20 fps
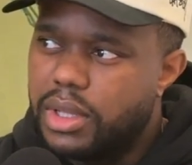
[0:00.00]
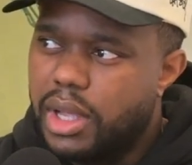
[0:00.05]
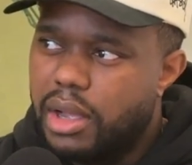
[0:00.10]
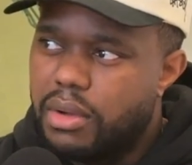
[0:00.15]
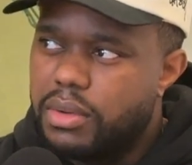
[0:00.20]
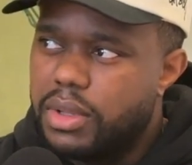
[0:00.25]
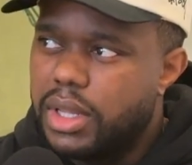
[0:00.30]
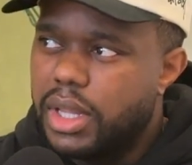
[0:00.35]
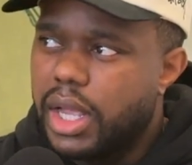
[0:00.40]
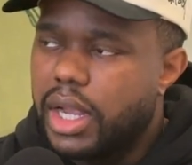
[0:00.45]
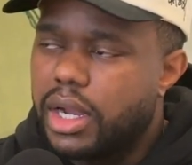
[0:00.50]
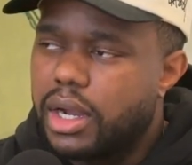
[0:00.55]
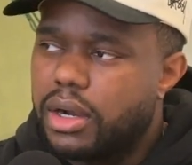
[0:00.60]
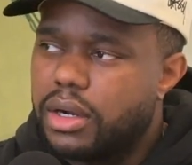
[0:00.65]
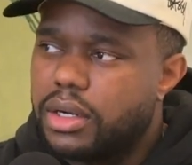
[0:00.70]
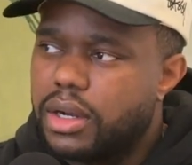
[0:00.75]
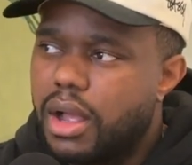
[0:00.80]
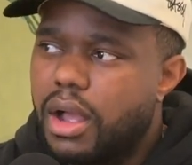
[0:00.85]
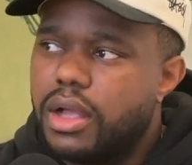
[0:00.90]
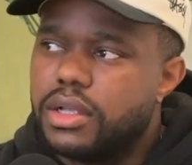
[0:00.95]
I would like
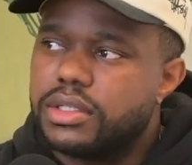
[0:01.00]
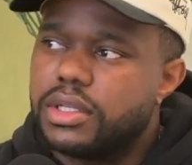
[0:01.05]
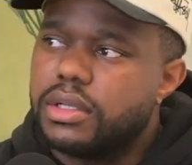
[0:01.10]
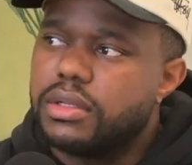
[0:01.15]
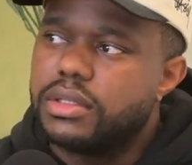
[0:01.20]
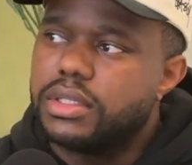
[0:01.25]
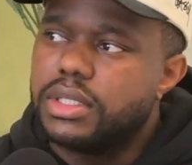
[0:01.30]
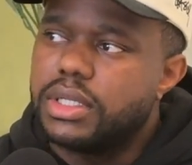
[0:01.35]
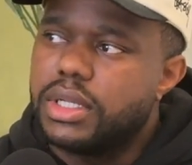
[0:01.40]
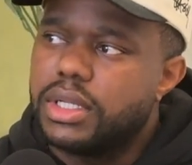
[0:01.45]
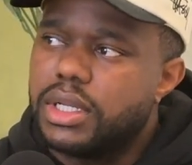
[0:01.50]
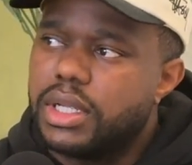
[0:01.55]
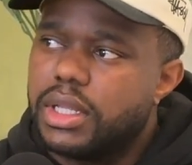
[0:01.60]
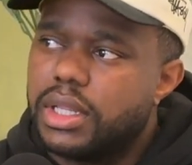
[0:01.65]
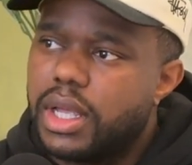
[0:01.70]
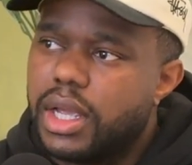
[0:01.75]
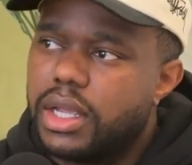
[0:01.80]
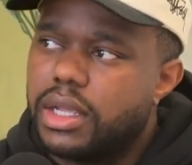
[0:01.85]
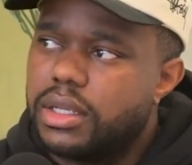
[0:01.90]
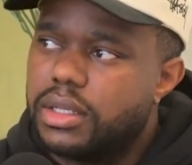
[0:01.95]
her to also see that,
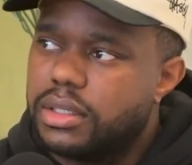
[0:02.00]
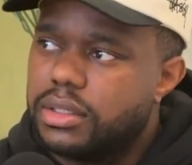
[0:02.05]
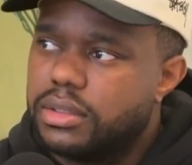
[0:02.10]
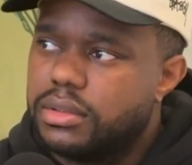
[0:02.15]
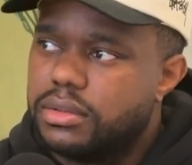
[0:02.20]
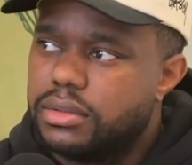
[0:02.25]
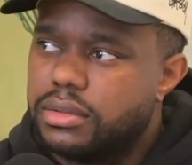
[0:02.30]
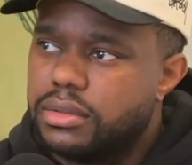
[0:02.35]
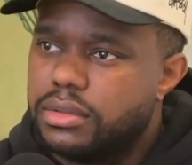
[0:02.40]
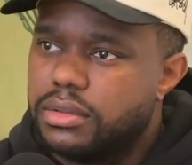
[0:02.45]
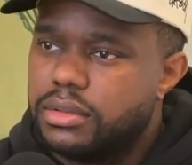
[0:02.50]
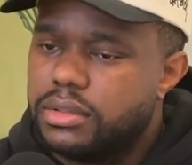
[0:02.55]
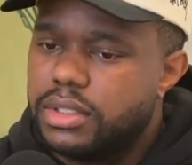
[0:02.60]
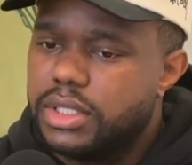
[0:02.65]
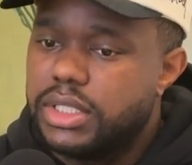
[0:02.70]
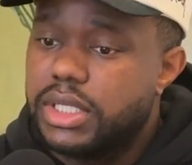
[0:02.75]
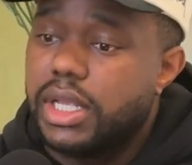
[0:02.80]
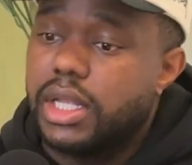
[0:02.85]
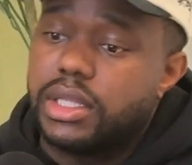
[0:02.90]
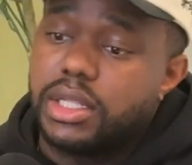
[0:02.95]
like,
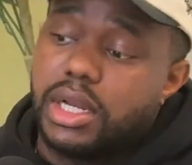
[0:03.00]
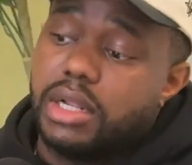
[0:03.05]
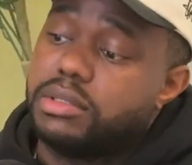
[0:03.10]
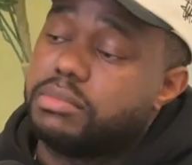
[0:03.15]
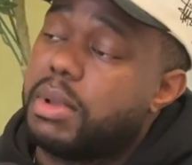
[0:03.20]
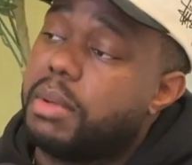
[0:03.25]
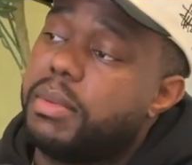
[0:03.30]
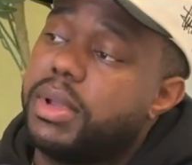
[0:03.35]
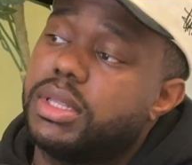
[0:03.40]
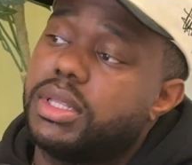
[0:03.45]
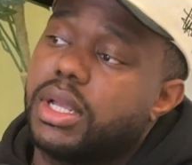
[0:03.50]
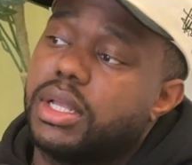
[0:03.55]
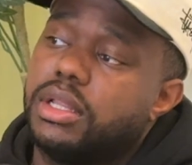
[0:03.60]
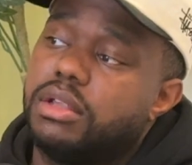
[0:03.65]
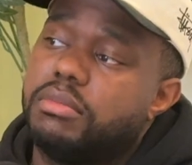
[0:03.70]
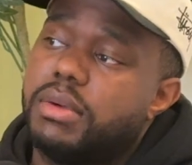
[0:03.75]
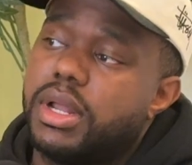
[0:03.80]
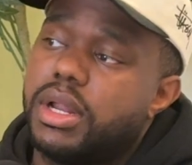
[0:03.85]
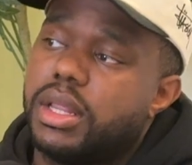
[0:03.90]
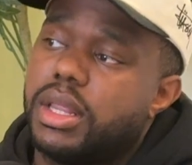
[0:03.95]
because I think that was my main thing I
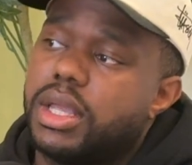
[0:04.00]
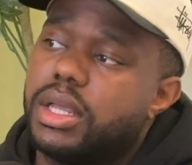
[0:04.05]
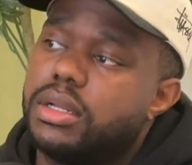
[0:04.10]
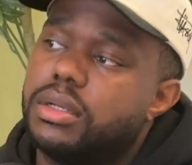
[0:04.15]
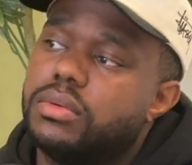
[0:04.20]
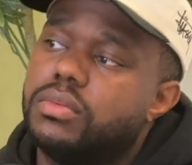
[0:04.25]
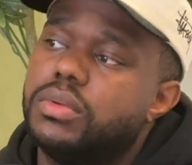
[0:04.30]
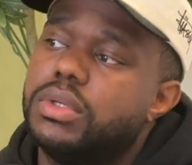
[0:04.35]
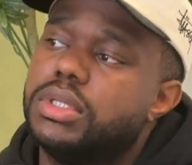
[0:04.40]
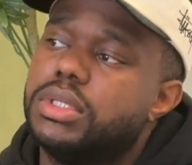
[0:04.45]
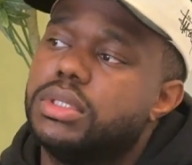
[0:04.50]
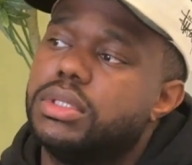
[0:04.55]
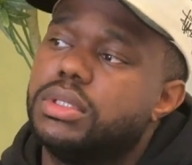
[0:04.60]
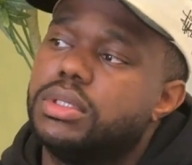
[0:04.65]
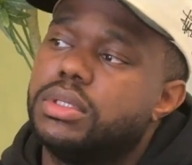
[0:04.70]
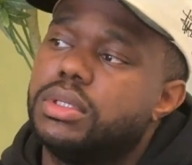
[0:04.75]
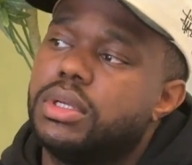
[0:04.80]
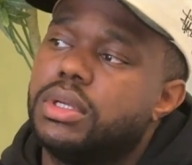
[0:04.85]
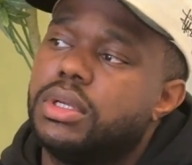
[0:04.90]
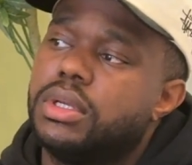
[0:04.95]
love about Atlanta
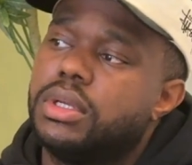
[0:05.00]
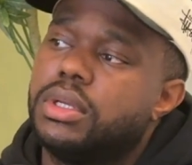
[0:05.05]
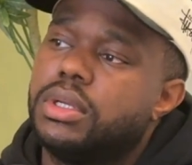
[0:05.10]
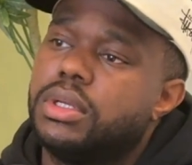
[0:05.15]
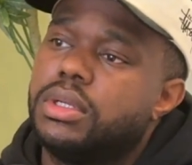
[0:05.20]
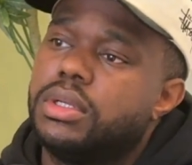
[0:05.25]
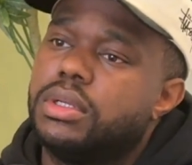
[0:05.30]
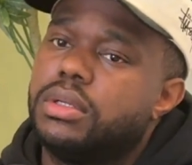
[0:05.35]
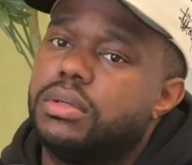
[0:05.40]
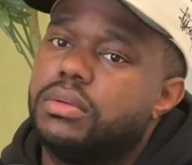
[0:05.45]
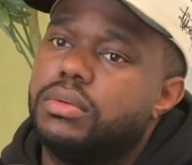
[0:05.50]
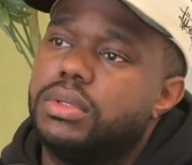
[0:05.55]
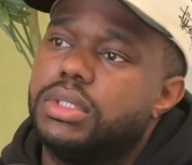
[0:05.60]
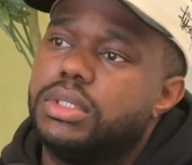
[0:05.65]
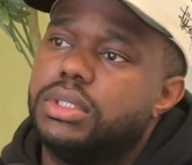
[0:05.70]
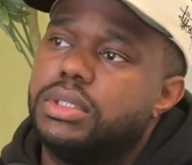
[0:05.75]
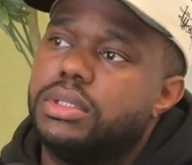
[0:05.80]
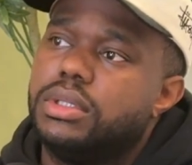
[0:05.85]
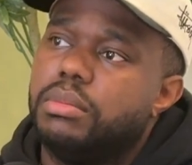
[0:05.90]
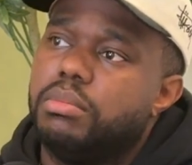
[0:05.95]
was
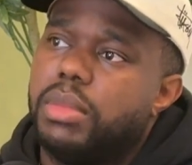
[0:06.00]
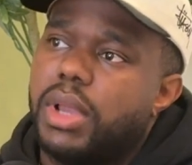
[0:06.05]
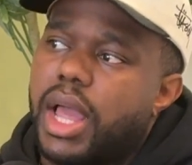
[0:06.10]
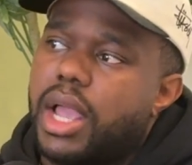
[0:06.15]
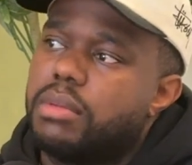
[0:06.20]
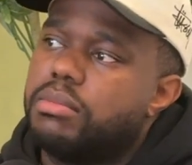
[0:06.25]
the black